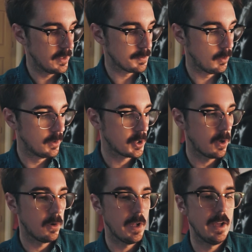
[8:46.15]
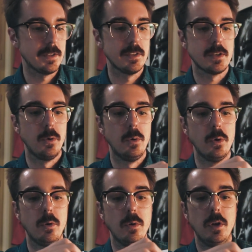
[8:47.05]
This bullet journal has this cool
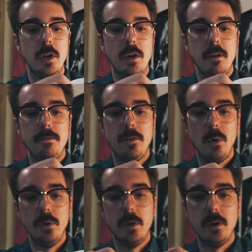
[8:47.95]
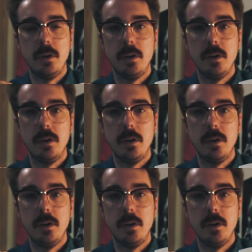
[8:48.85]
little folder